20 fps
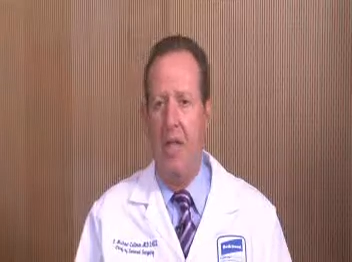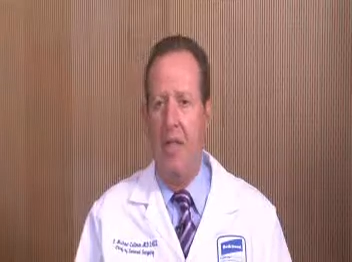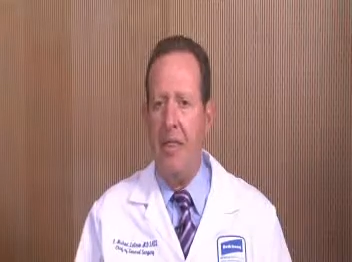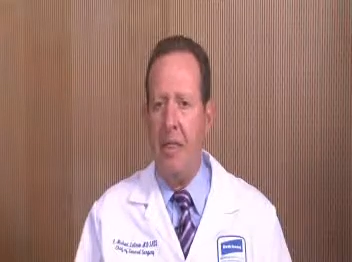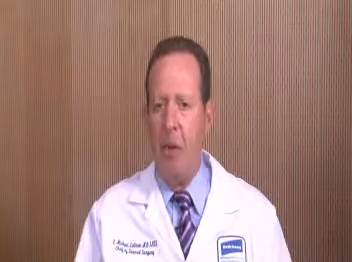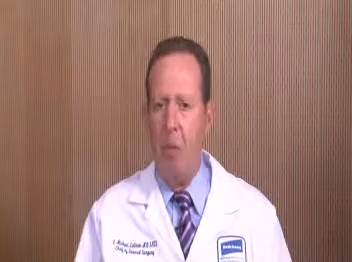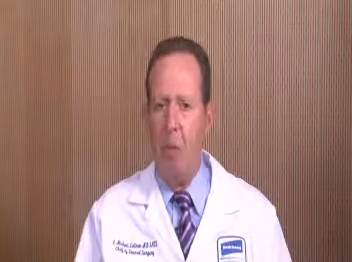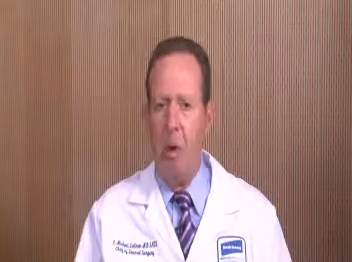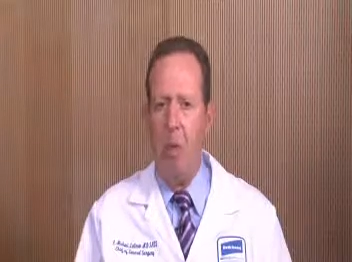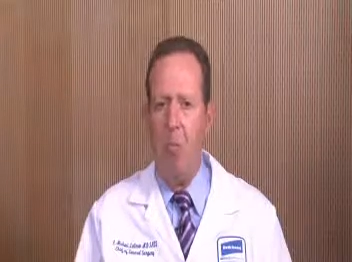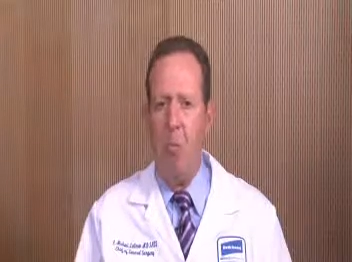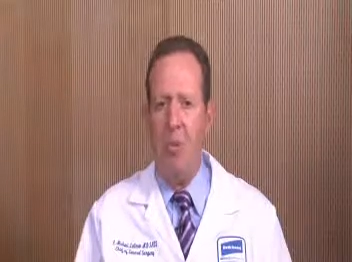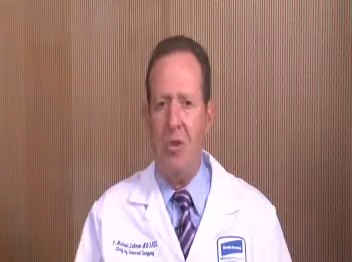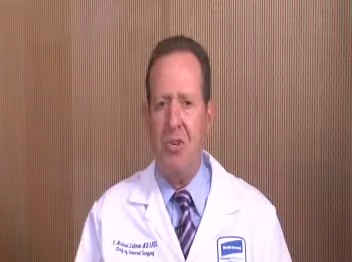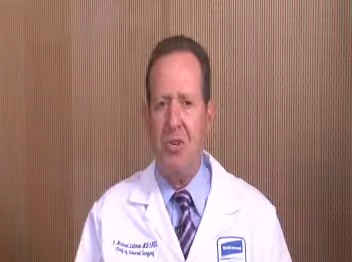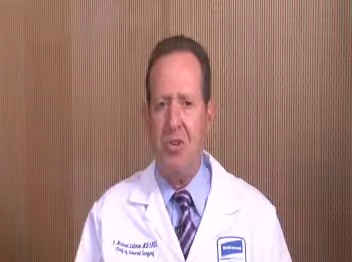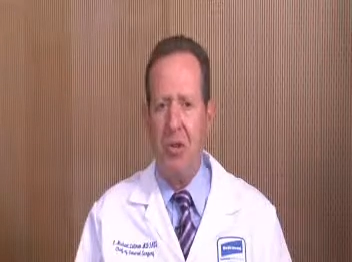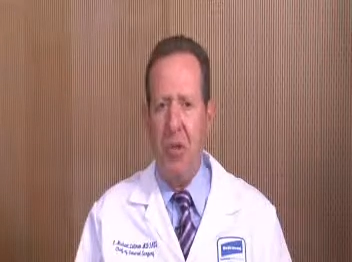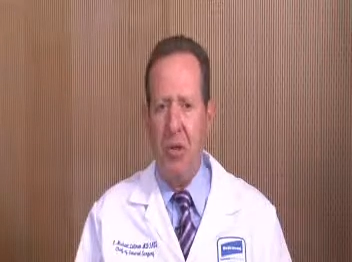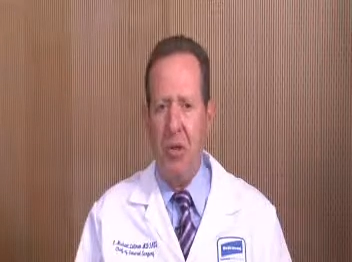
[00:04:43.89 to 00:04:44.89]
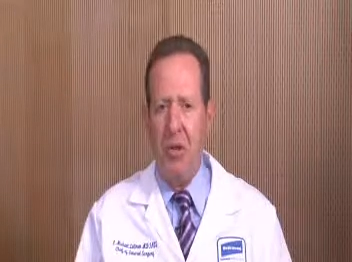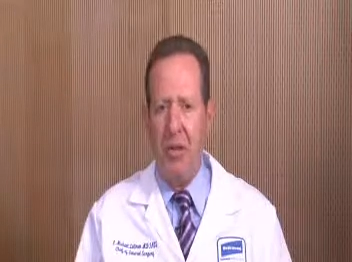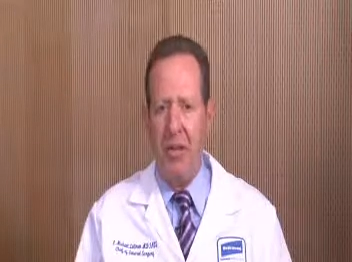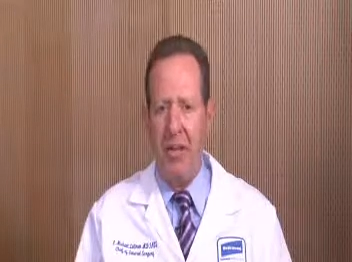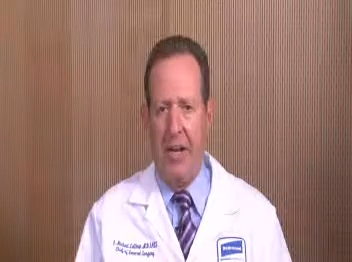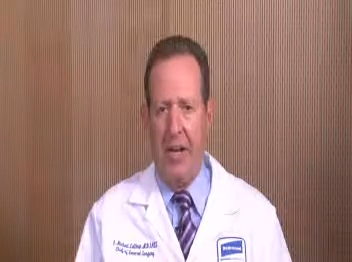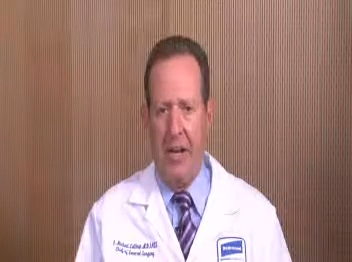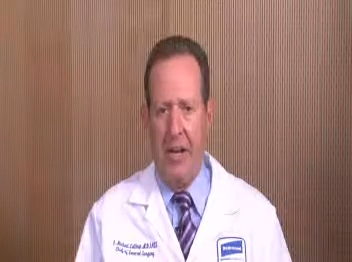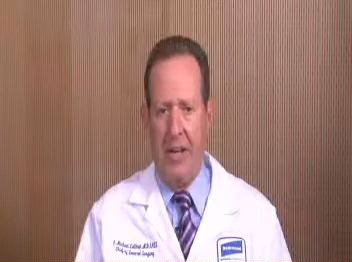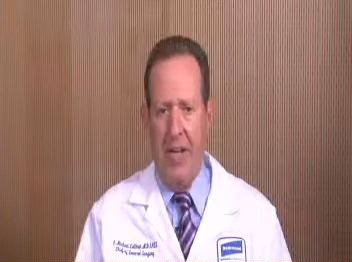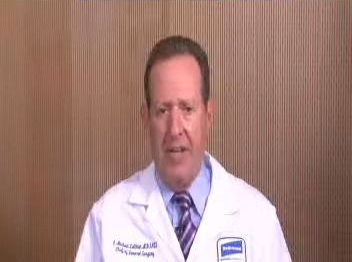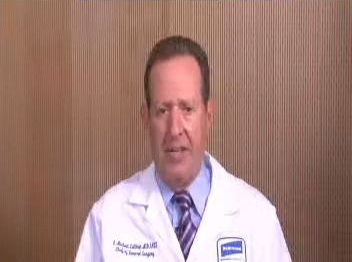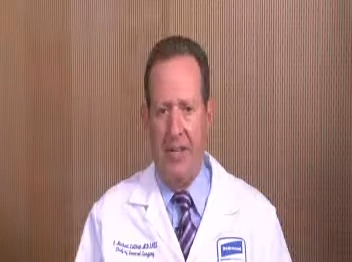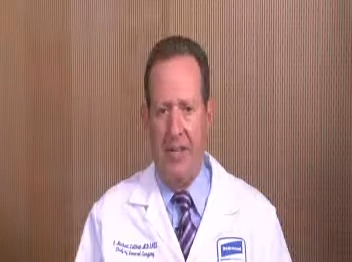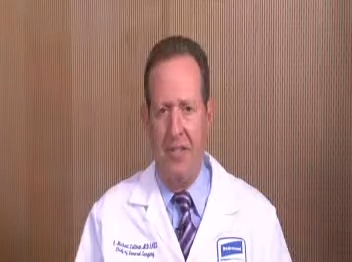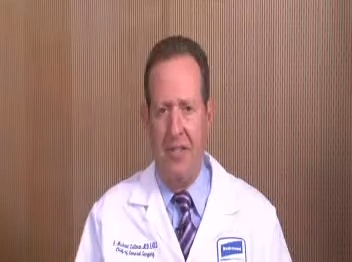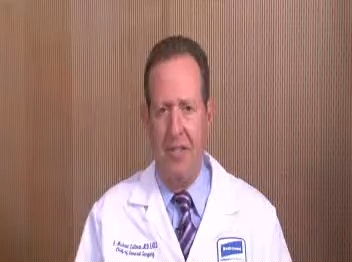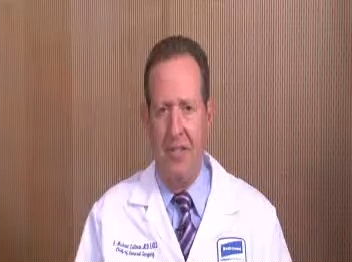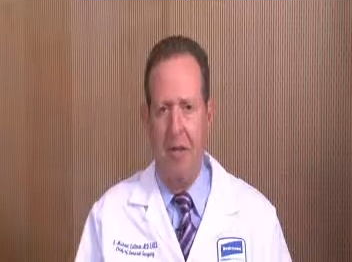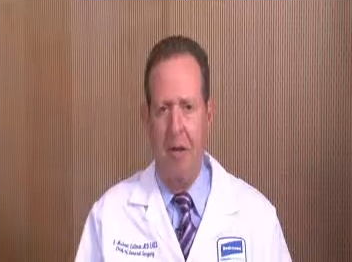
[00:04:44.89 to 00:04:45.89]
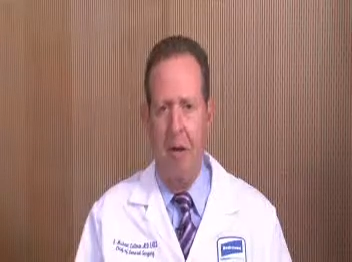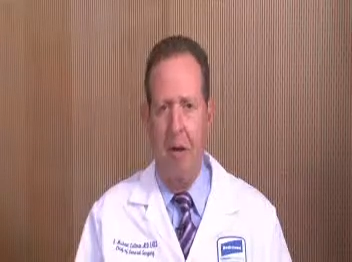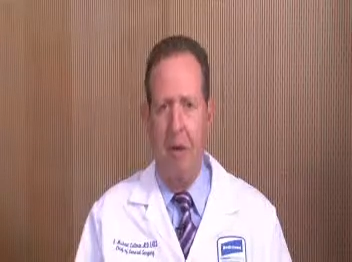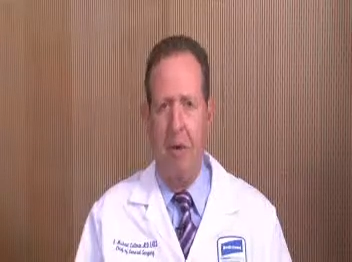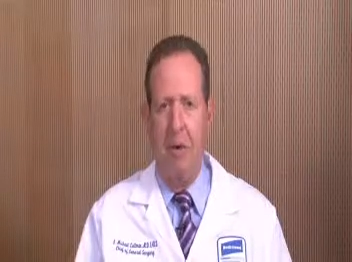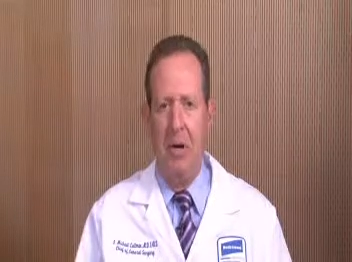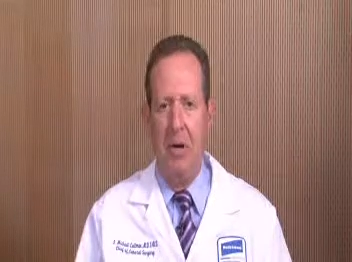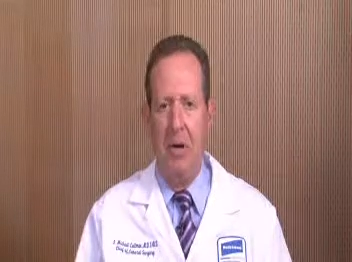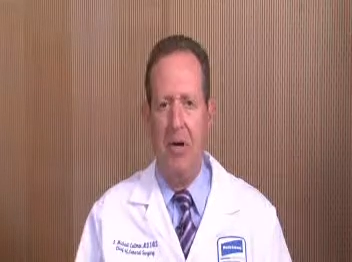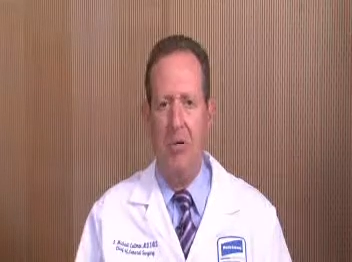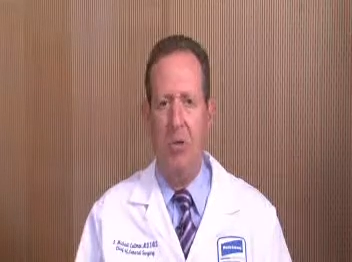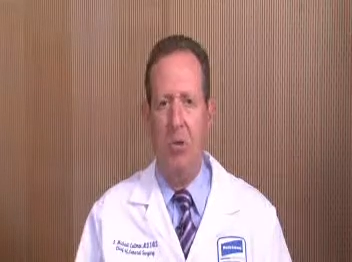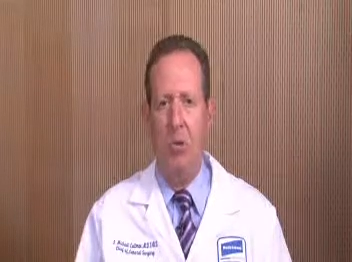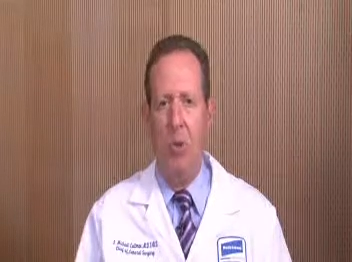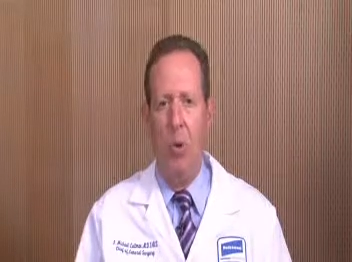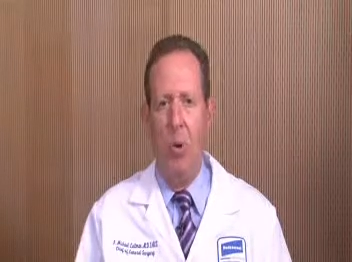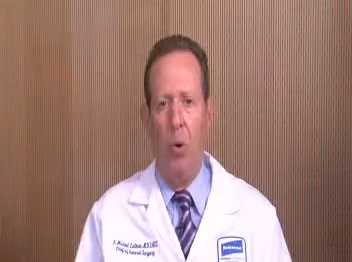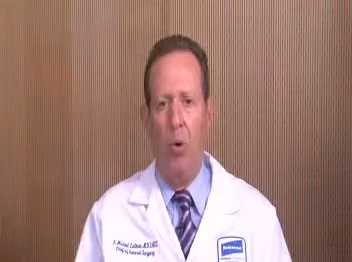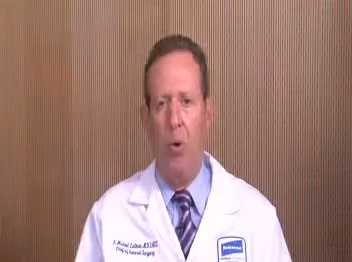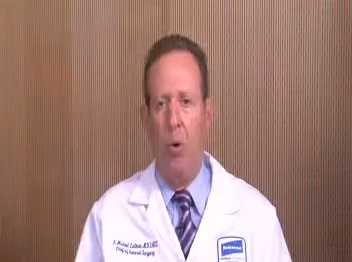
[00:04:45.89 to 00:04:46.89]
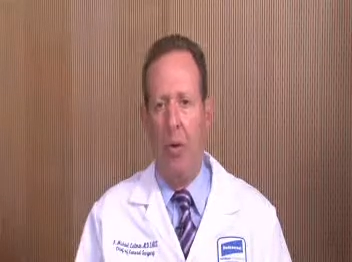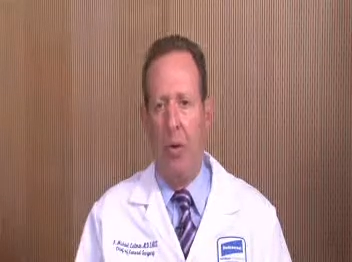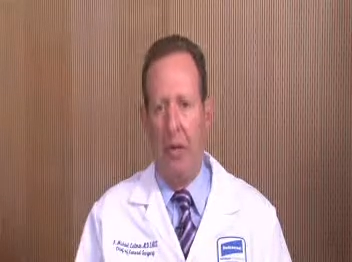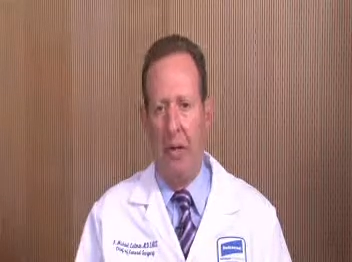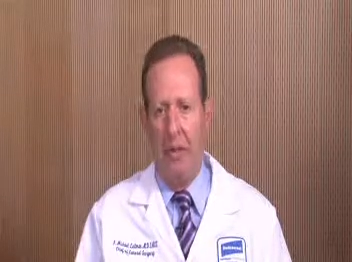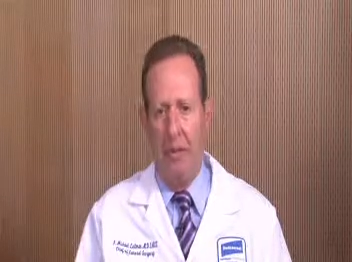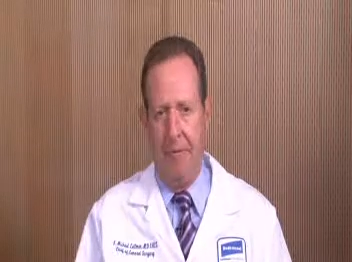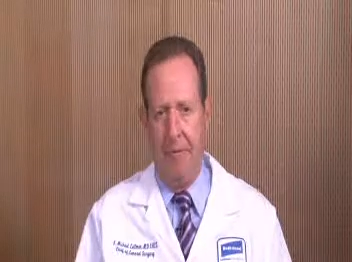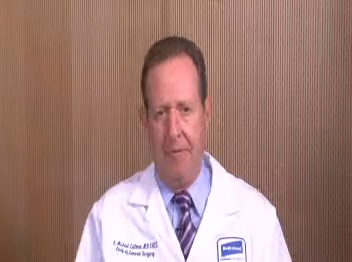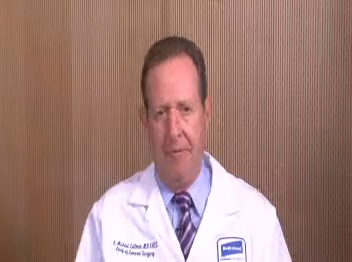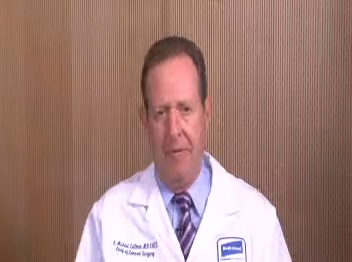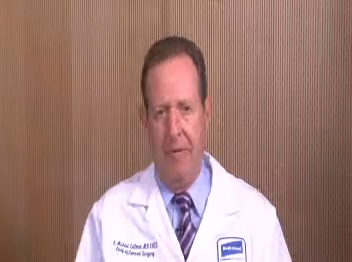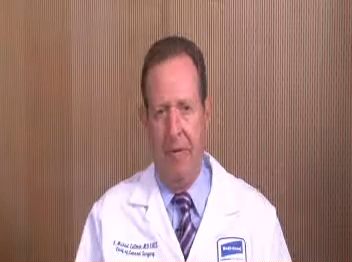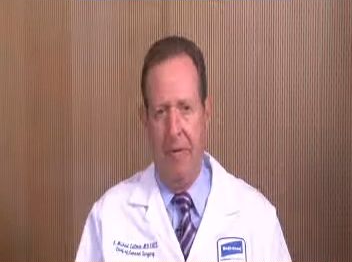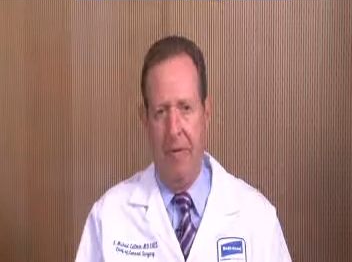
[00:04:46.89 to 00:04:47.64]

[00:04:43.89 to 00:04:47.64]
They work more slowly than antacids, but give you longer relief.